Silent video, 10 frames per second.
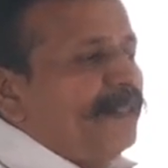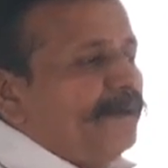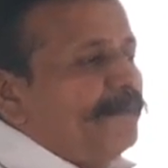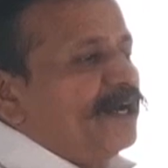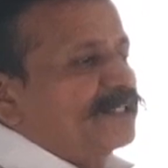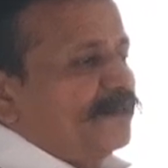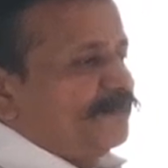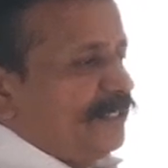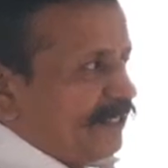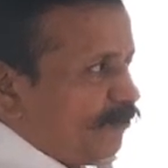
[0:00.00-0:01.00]
because
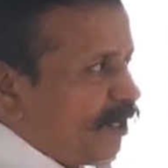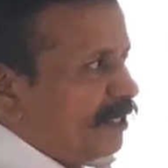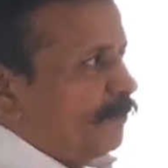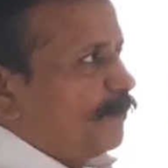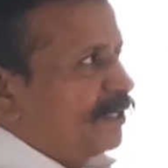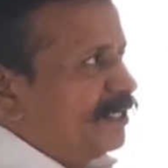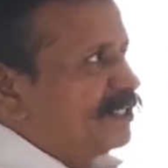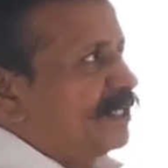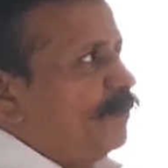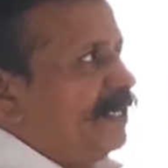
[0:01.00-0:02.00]
of that water
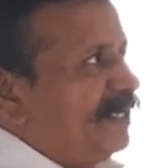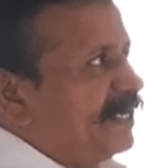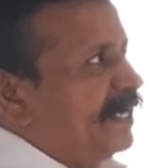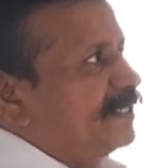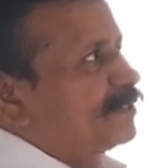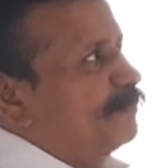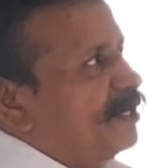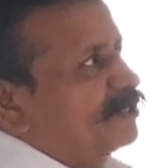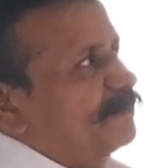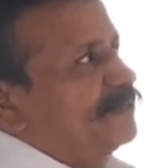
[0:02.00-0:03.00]
potential will increase
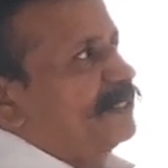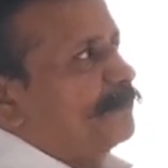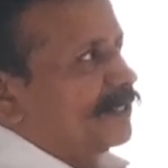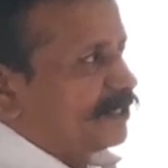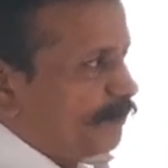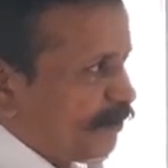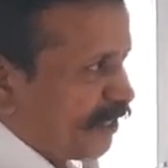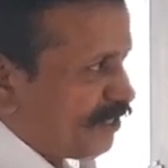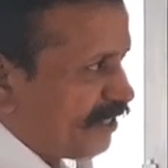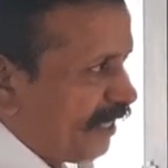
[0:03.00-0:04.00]
because of the pressure
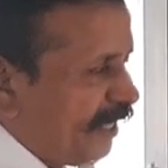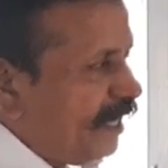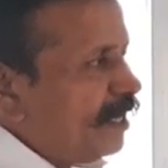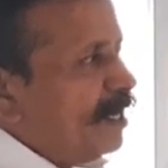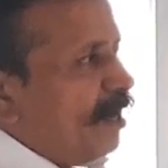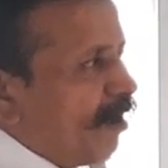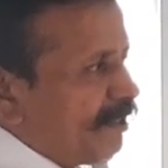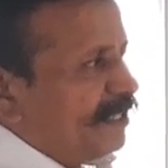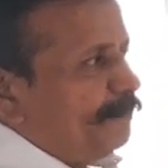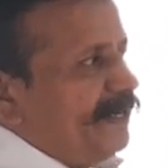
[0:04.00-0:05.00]
potential.
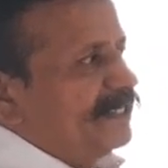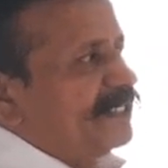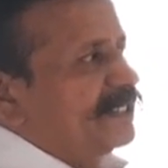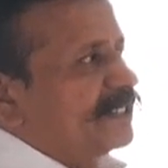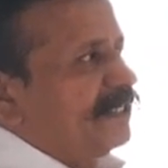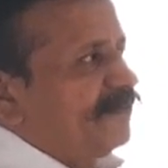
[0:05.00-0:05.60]
On that basis, it